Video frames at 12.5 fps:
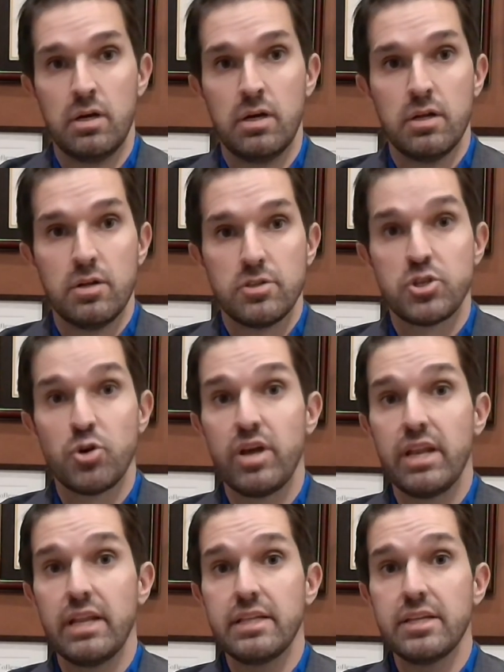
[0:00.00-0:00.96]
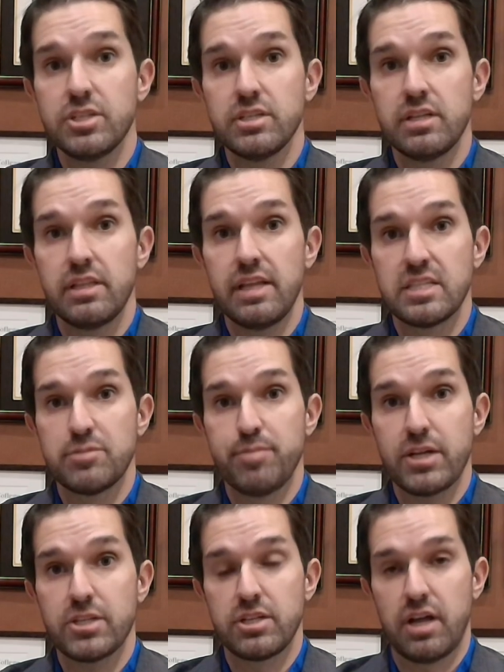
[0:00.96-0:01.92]
So in addition to the
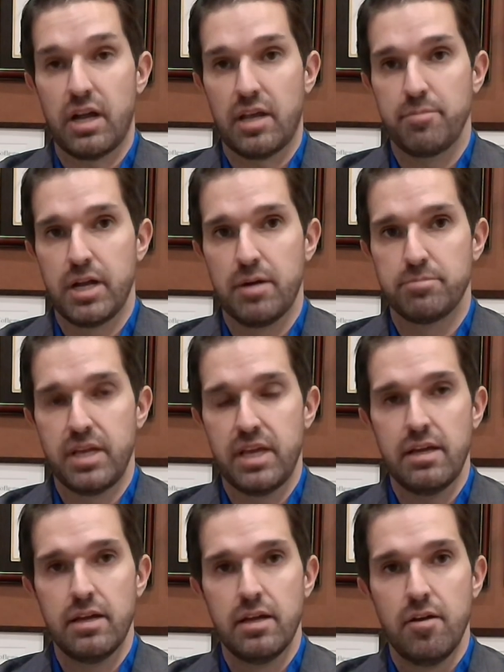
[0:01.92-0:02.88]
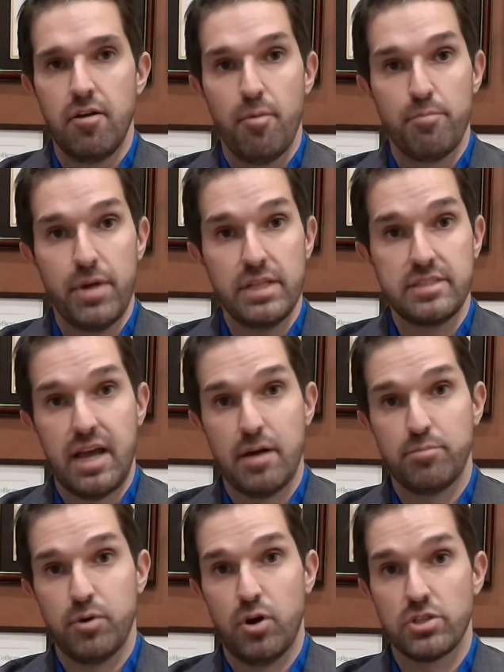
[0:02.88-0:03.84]
inspection document update,
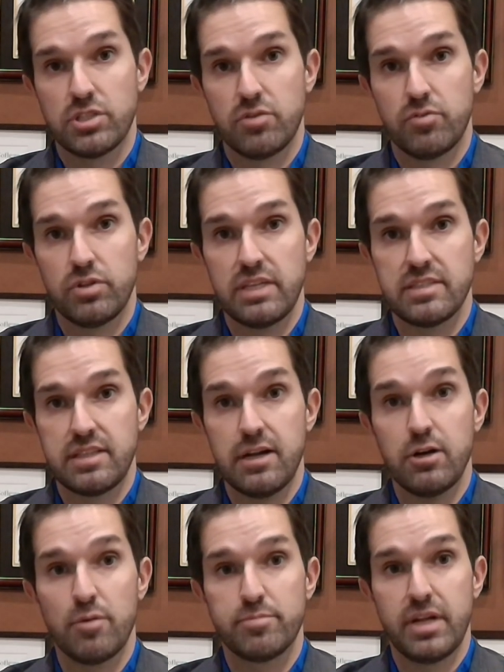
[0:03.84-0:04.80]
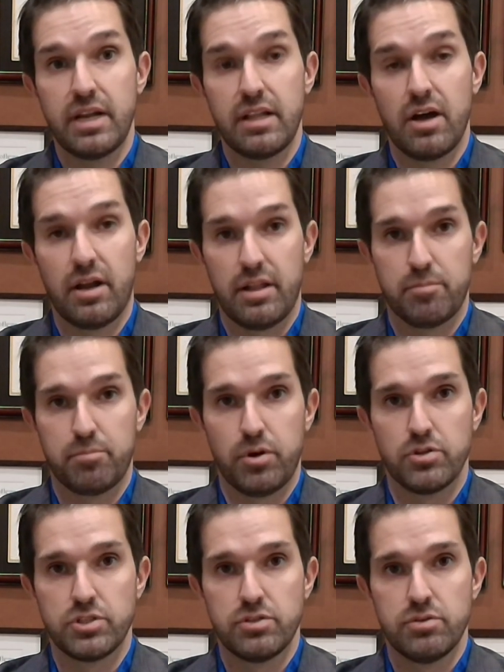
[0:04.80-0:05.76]
MedSAP also released their updated audit
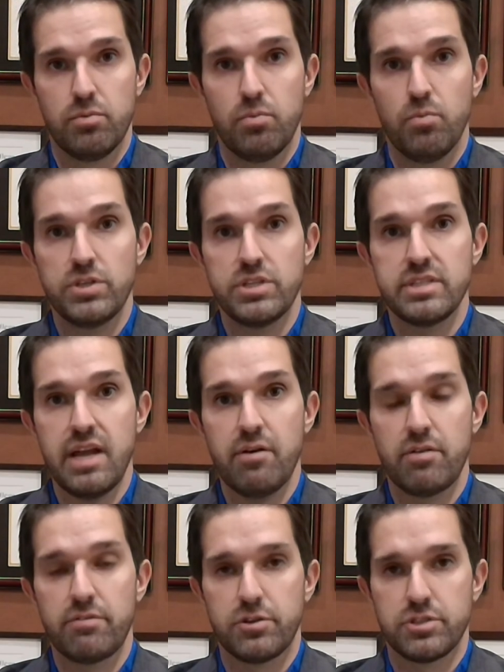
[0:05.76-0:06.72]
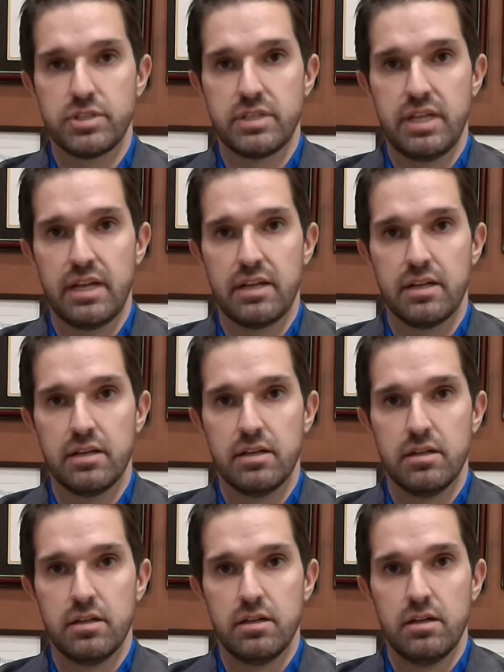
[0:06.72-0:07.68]
approach, which is now on version 10.
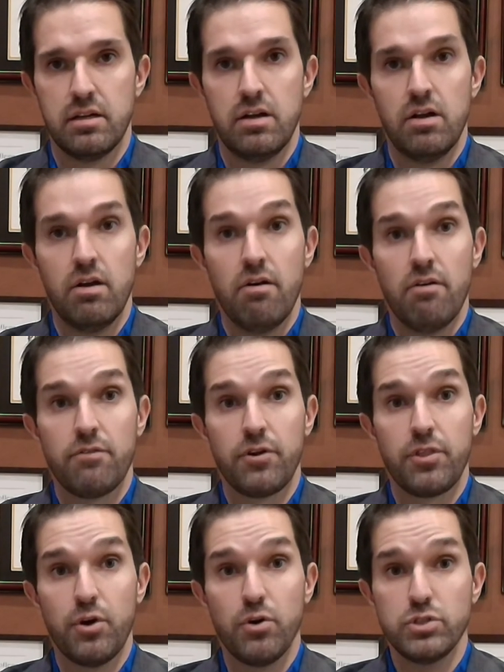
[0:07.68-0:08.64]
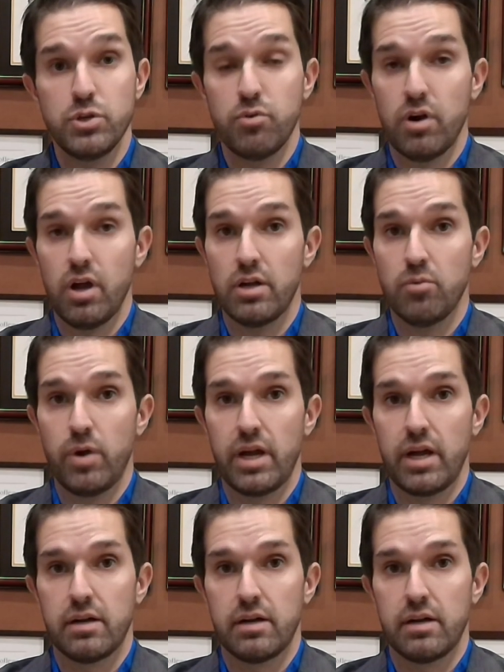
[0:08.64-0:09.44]
For those who are unaware,